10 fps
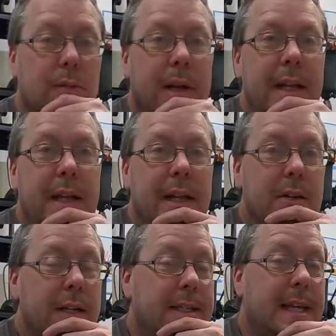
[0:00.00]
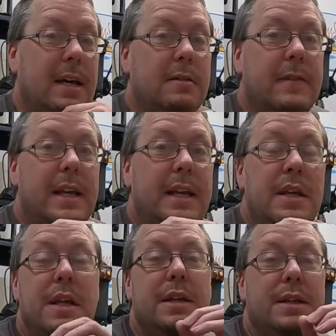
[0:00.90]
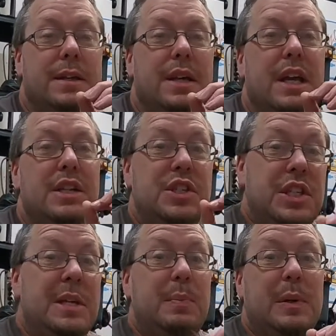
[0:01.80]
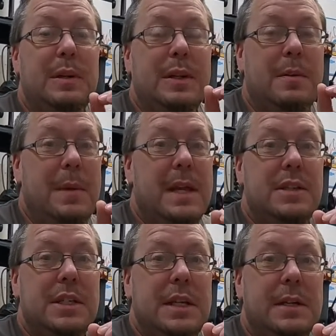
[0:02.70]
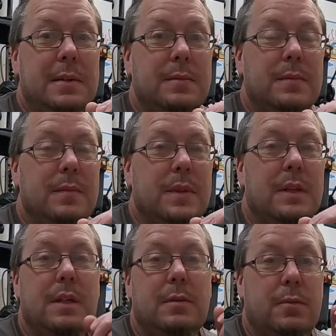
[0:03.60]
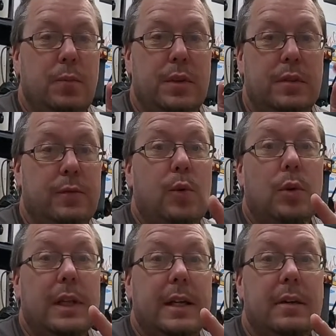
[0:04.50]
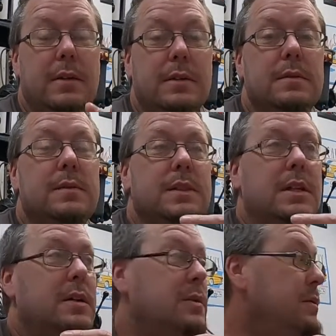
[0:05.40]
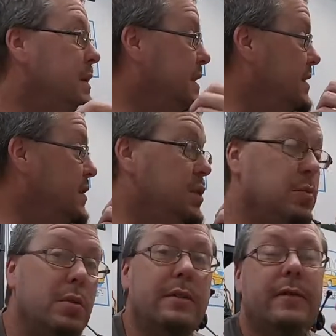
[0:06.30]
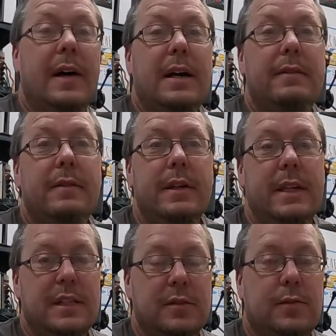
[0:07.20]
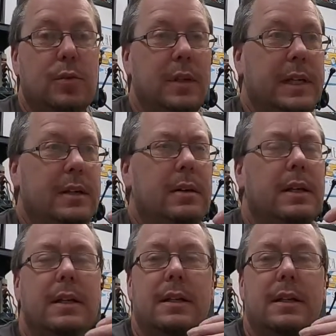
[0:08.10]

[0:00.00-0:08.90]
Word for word: the radiator is out of a Jeep Comanche, the four liter. So this is a 2.5. It's a four liter.